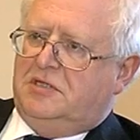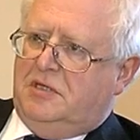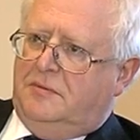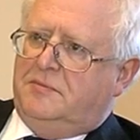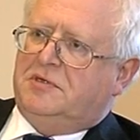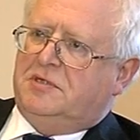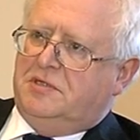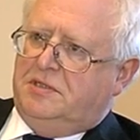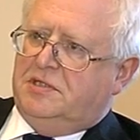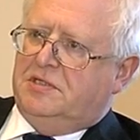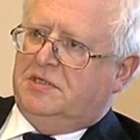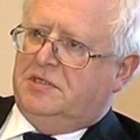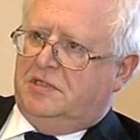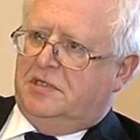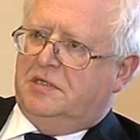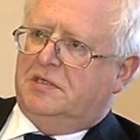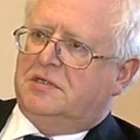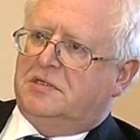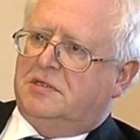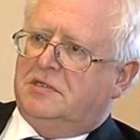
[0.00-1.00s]
some
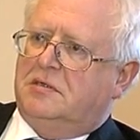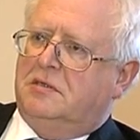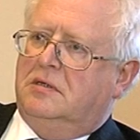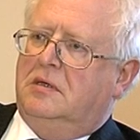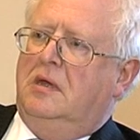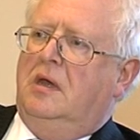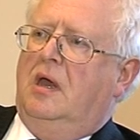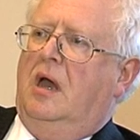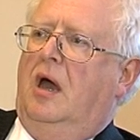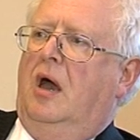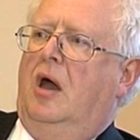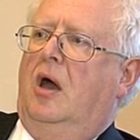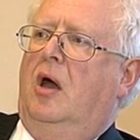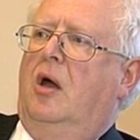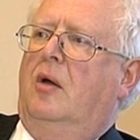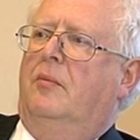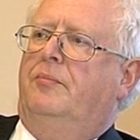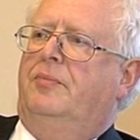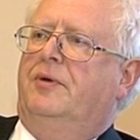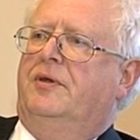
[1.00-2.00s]
statistics,
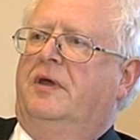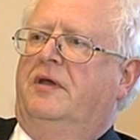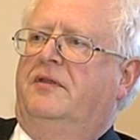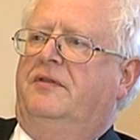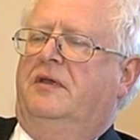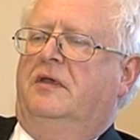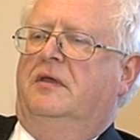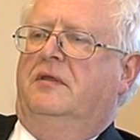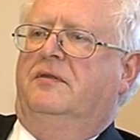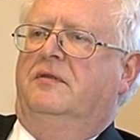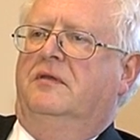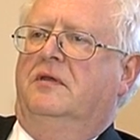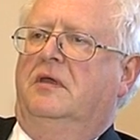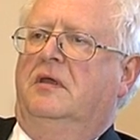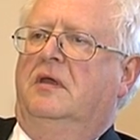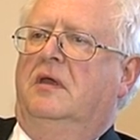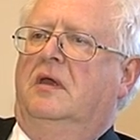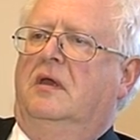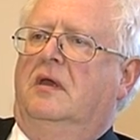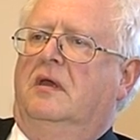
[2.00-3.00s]
but I think
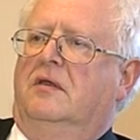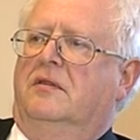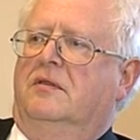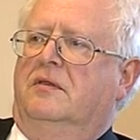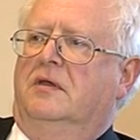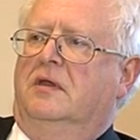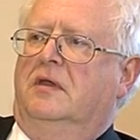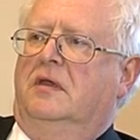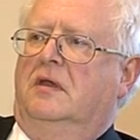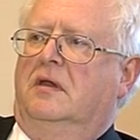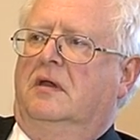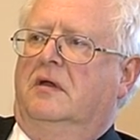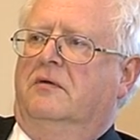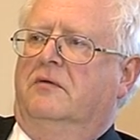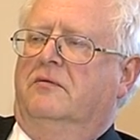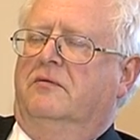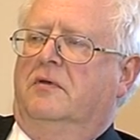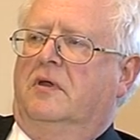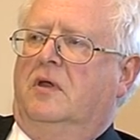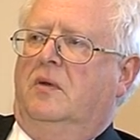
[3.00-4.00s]
the
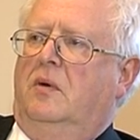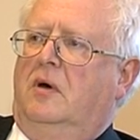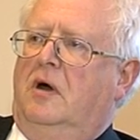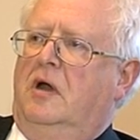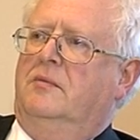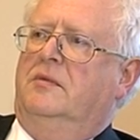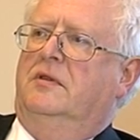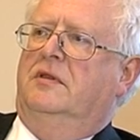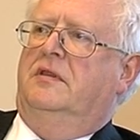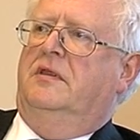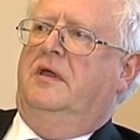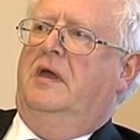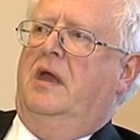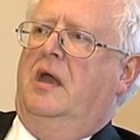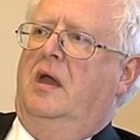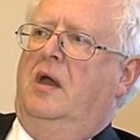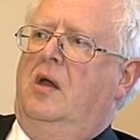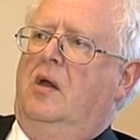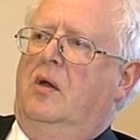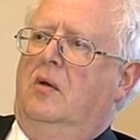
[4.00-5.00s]
requirement
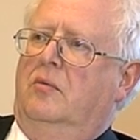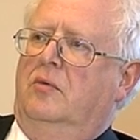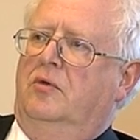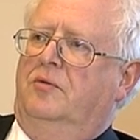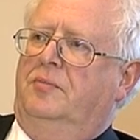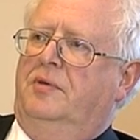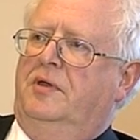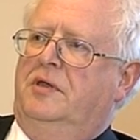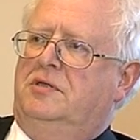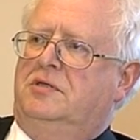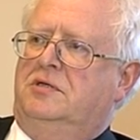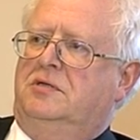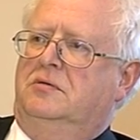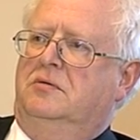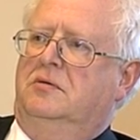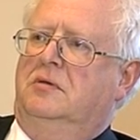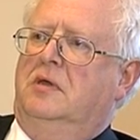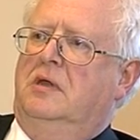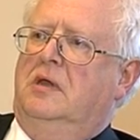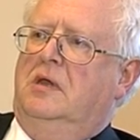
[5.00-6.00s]
there would be
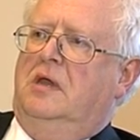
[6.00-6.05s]
to